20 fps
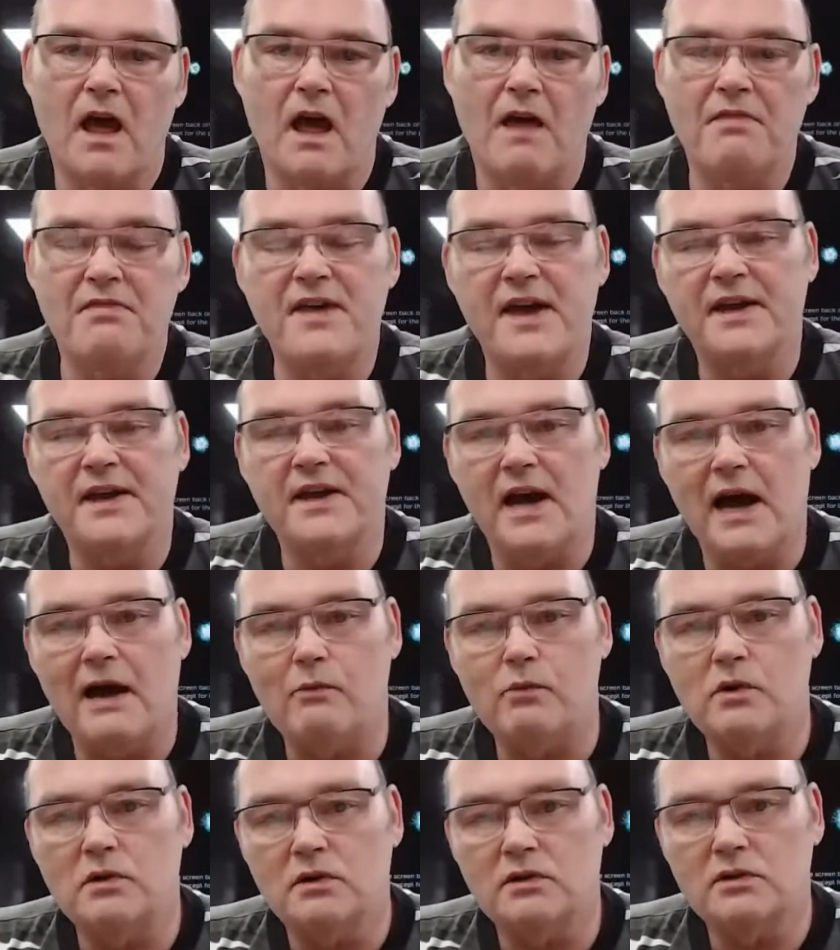And then I
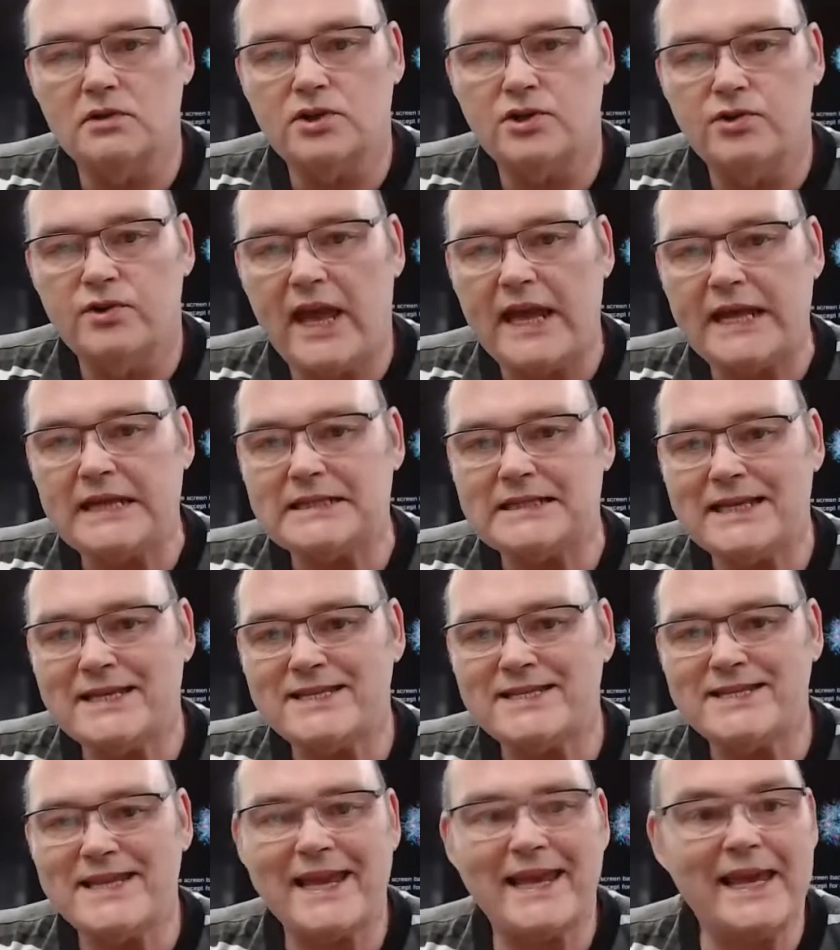will create a
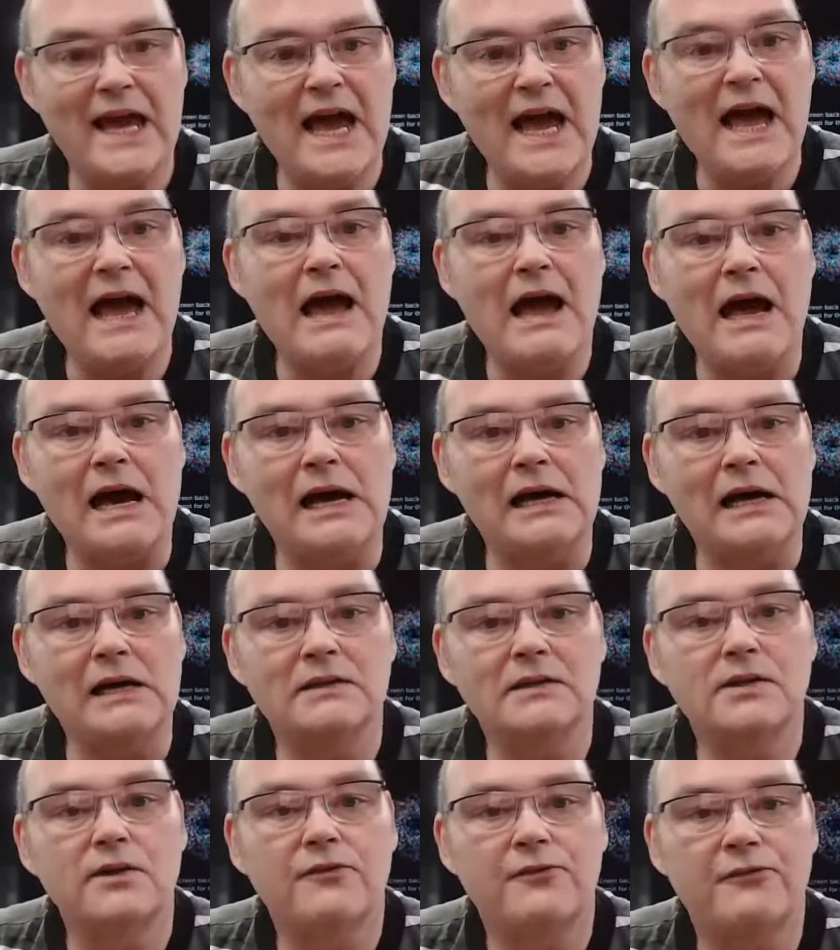cigar
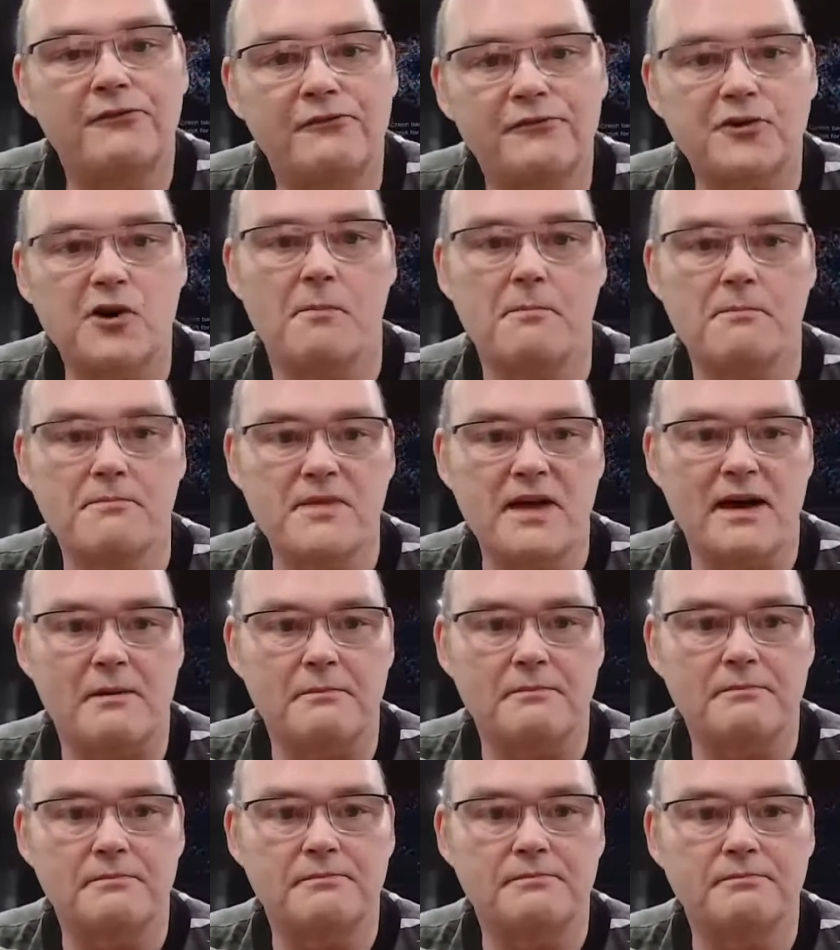from
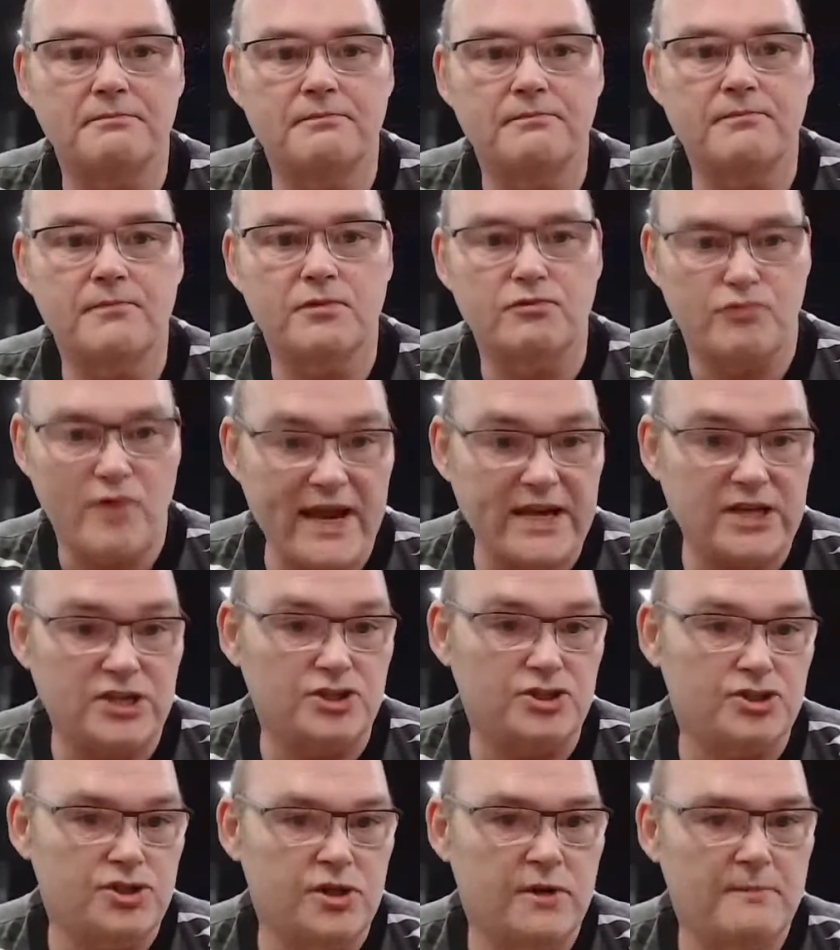that
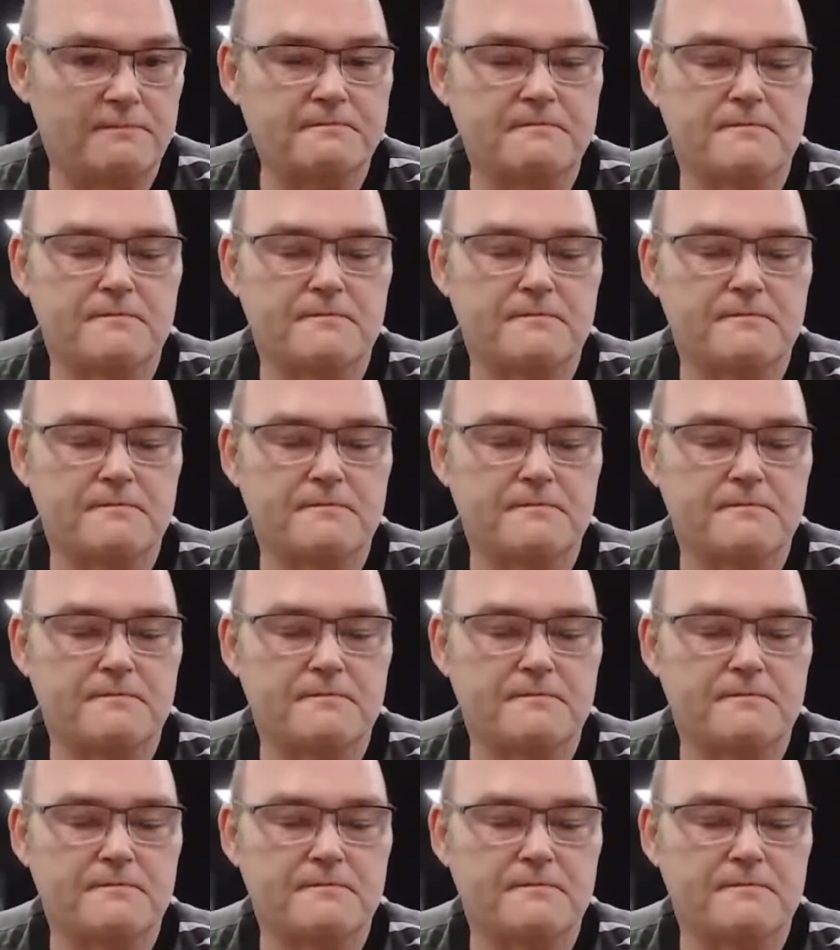range.